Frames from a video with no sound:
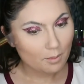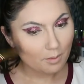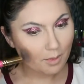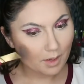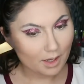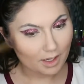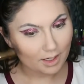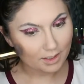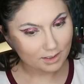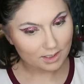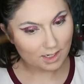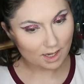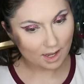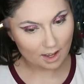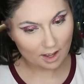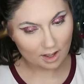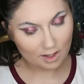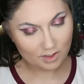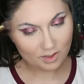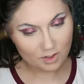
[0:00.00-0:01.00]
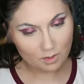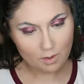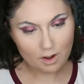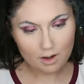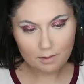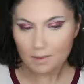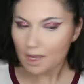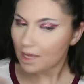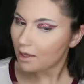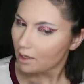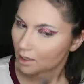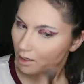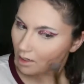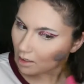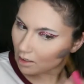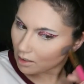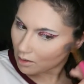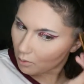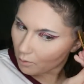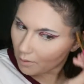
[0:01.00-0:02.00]
But I also want to make it
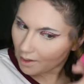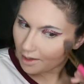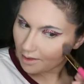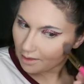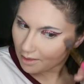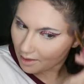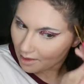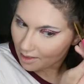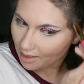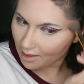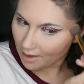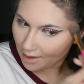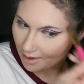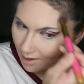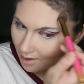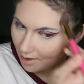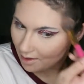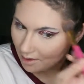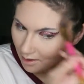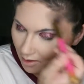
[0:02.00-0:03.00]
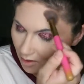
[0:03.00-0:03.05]
in a way that, like,